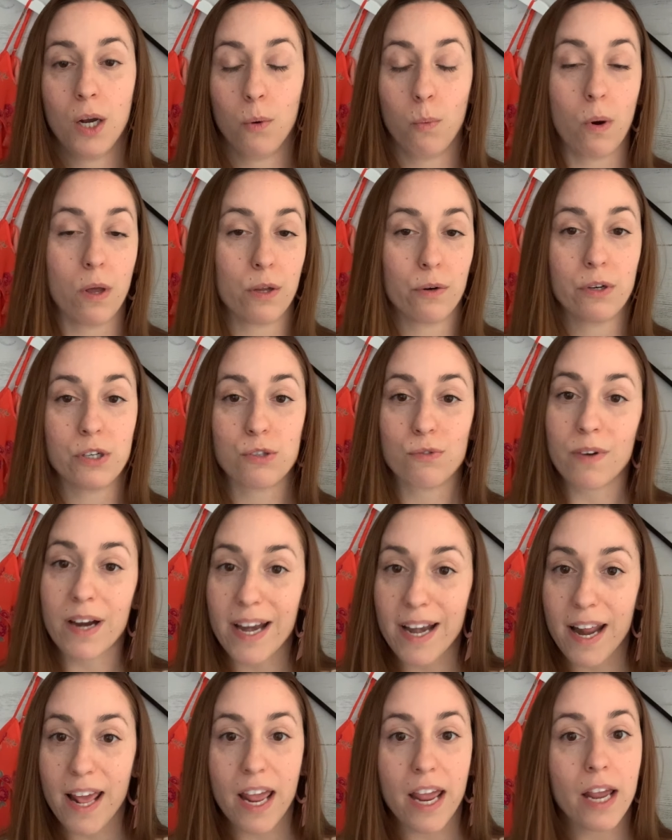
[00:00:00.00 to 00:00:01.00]
whether it's
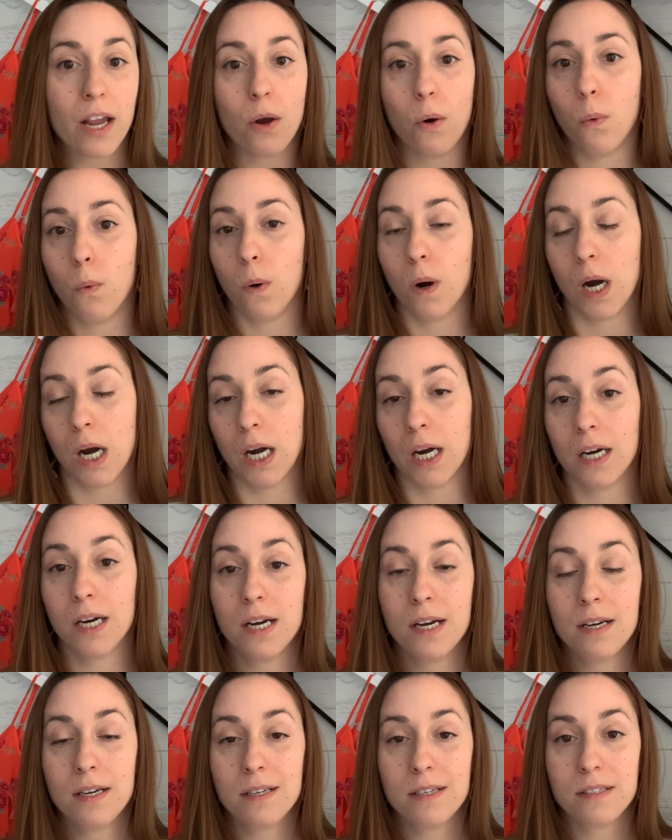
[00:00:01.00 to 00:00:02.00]
raining or
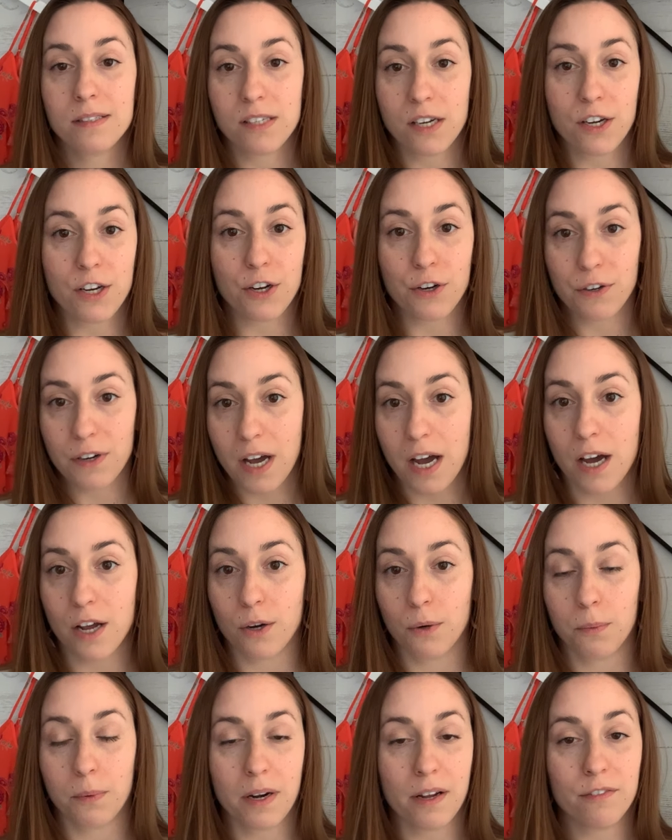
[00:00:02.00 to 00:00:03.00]
sunny or not
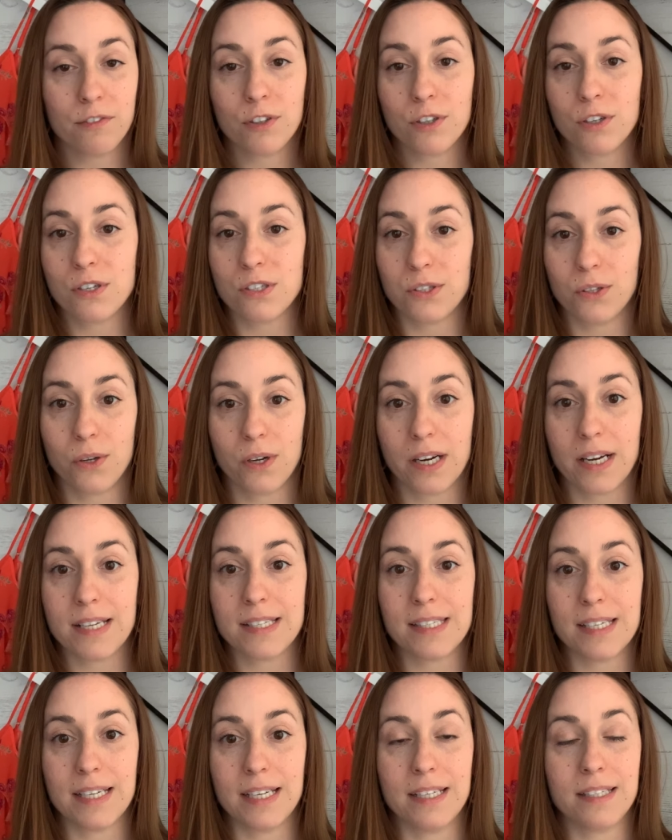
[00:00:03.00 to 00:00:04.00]
or whatever, as long
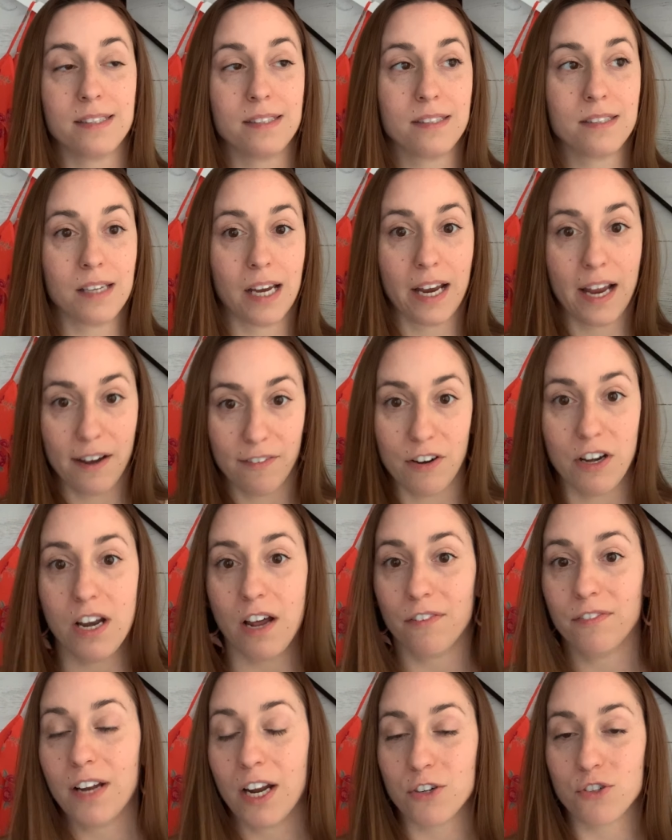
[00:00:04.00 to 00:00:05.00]
as I have
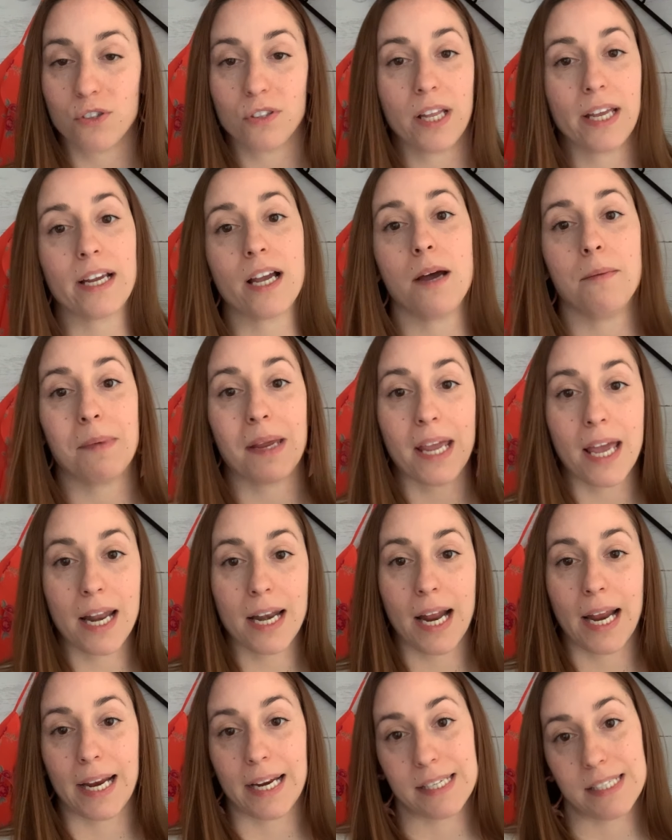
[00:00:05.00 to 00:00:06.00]
enough natural light coming in,
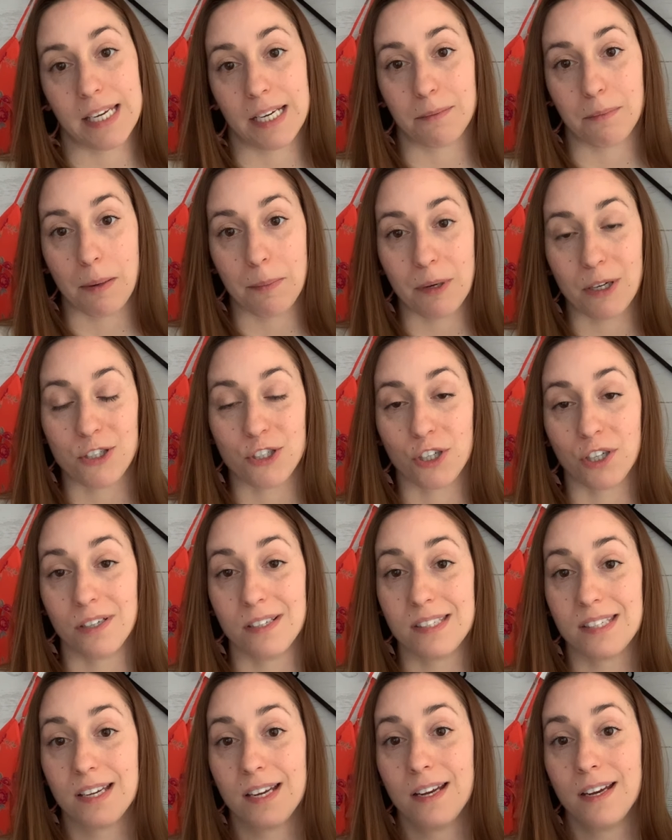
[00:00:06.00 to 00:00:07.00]
I could take my
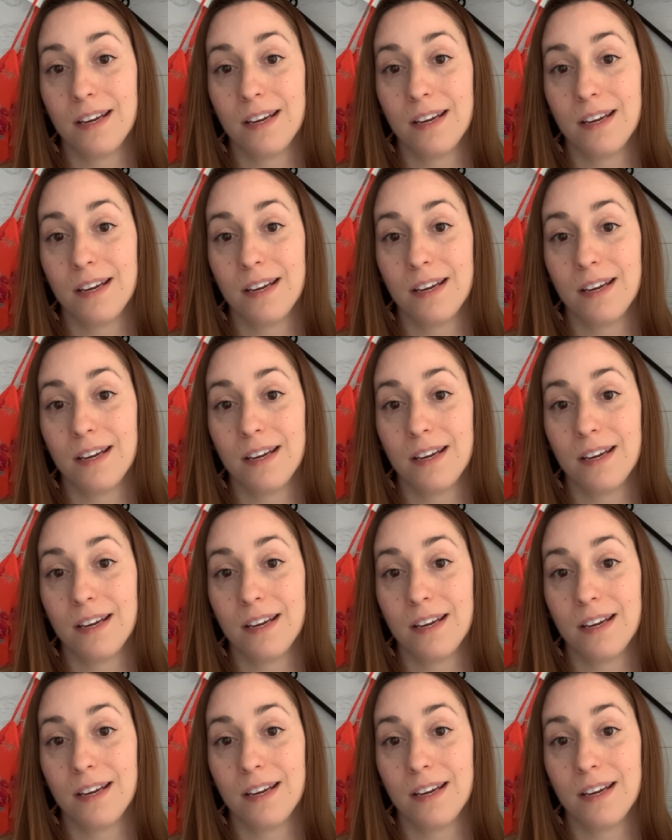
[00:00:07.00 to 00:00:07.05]
pictures